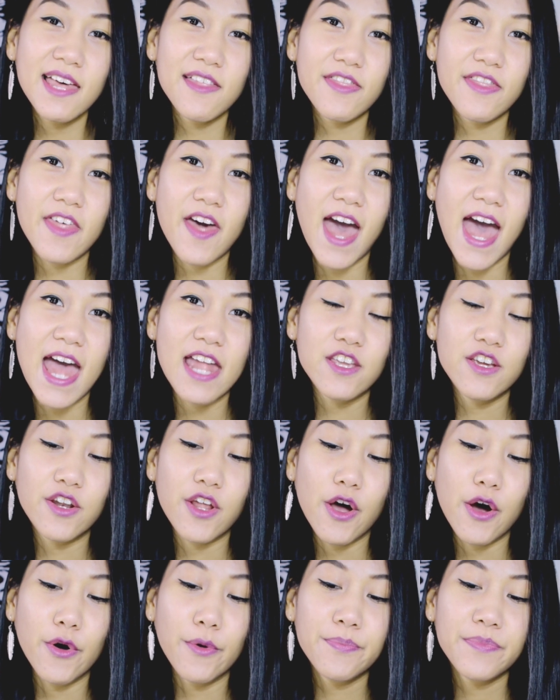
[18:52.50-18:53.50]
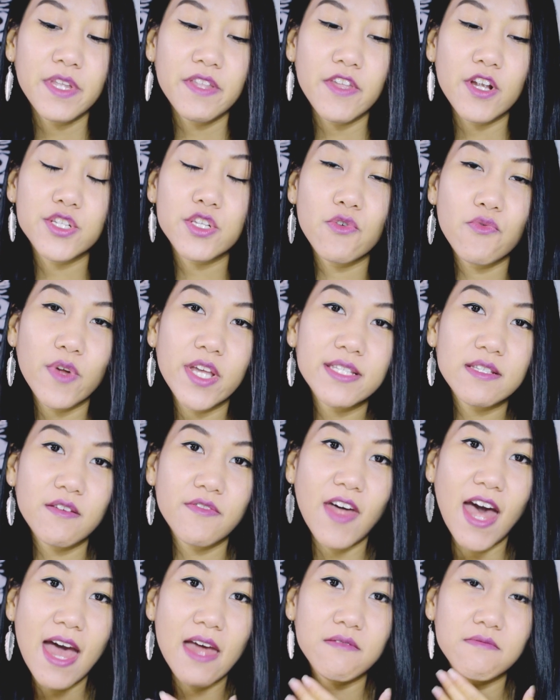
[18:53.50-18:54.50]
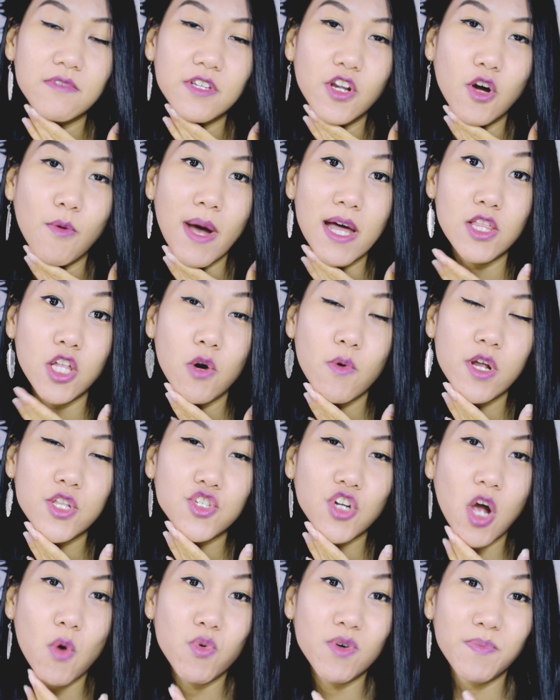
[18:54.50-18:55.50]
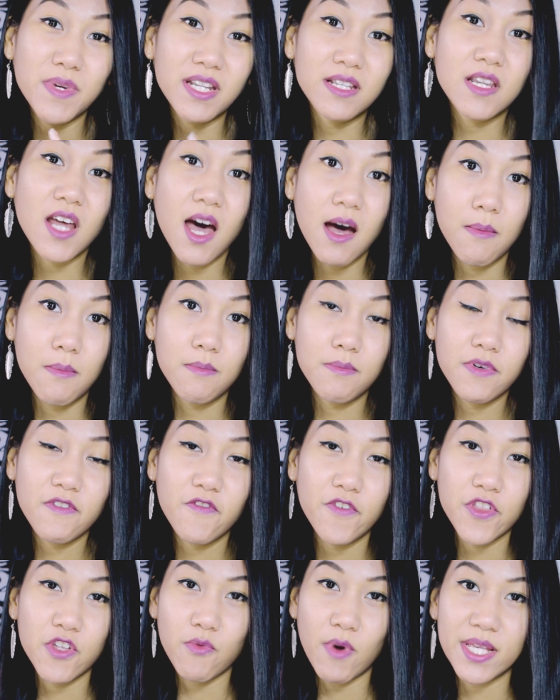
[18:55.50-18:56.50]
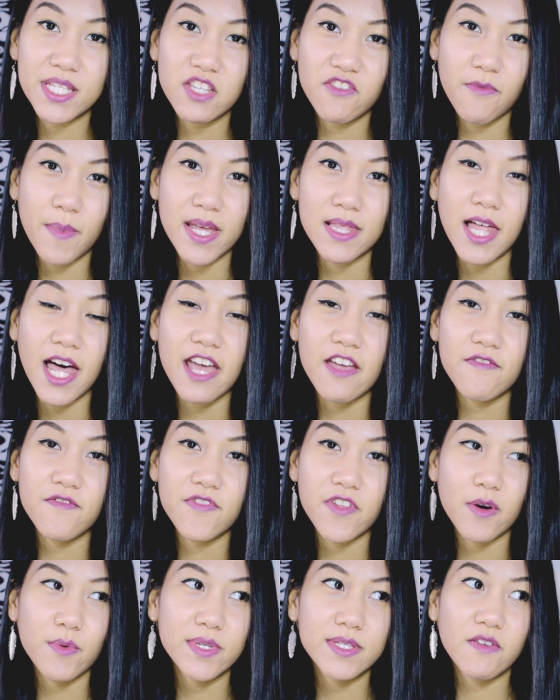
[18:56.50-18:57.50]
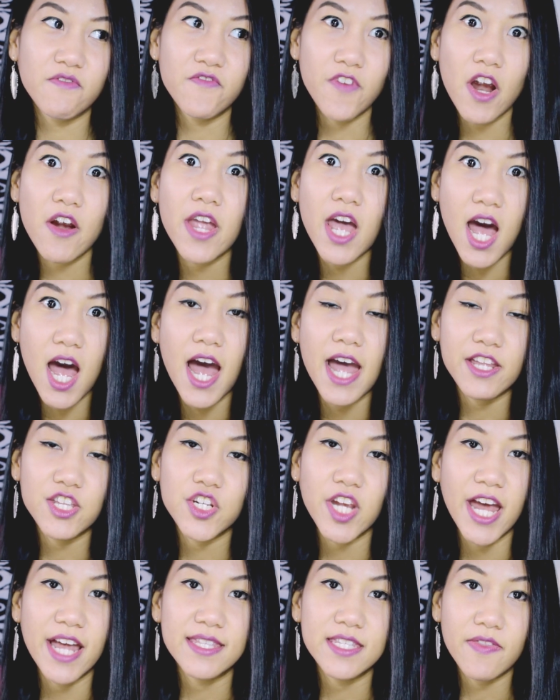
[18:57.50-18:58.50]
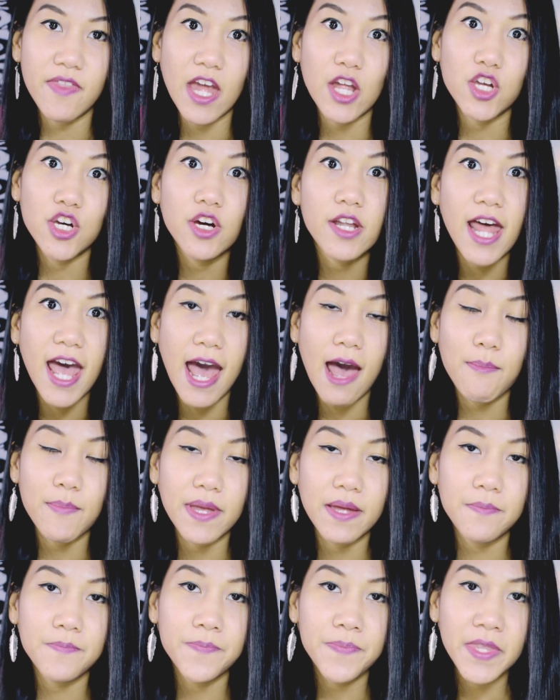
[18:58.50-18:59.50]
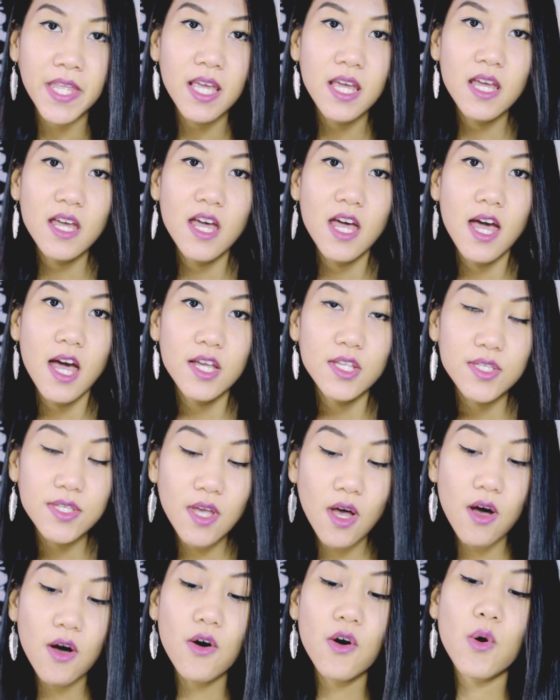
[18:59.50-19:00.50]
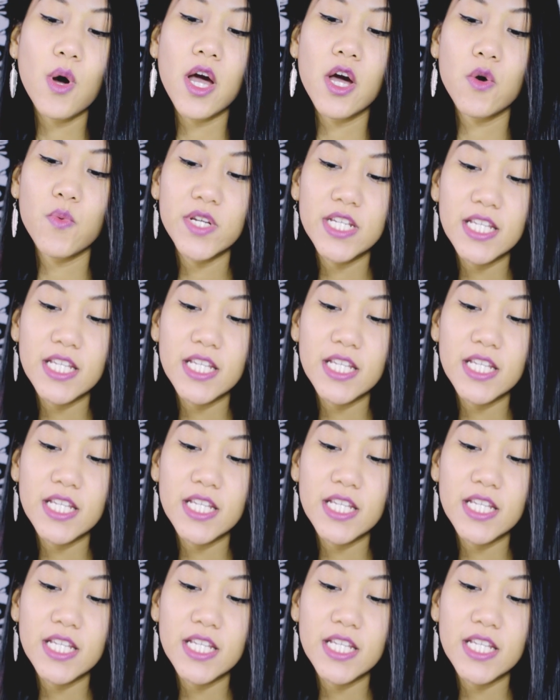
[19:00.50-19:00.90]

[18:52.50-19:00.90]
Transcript: that you know there's a risk that you know my lower jaw would be numb for the rest of my life there was a very high chance that that could happen so we